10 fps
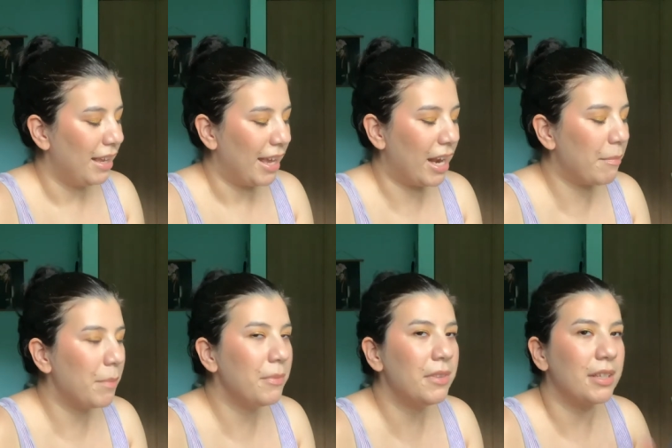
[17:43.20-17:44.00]
And I
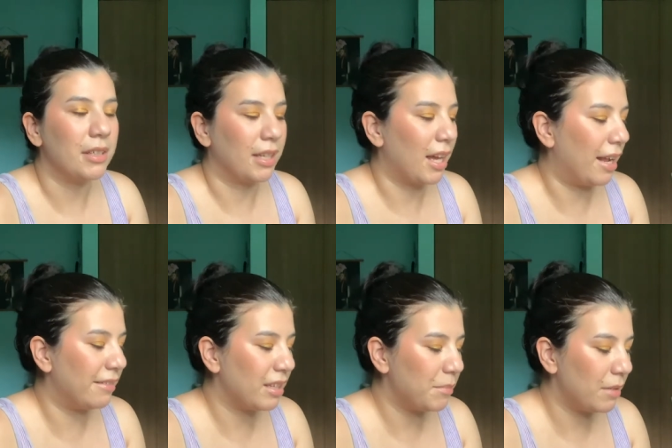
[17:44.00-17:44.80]
remember the
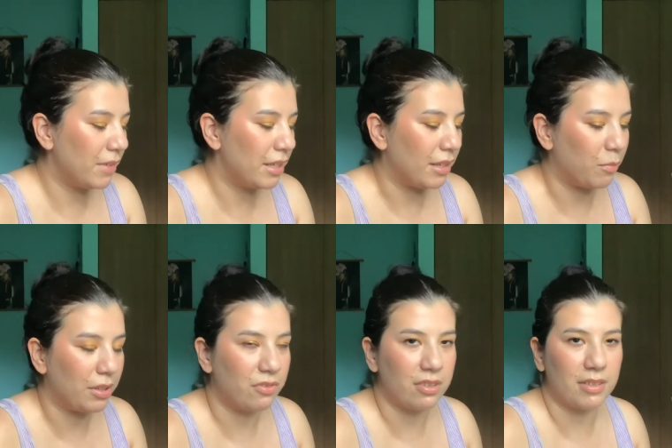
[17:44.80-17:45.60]
concept of it
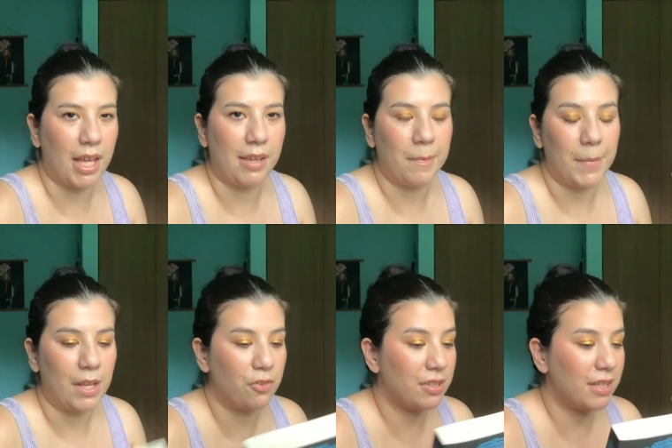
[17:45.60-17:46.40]
was just like
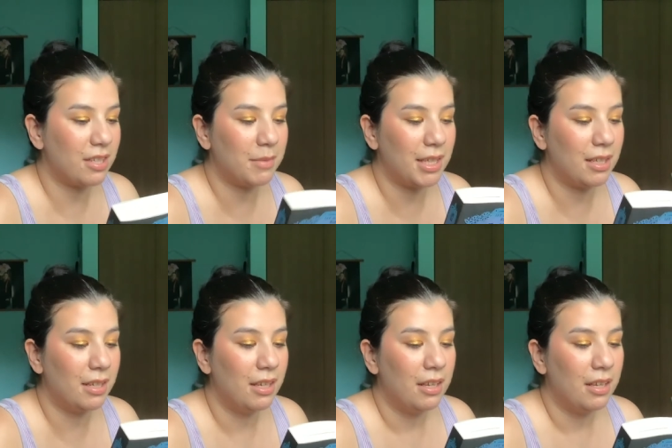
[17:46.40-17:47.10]
interesting to me.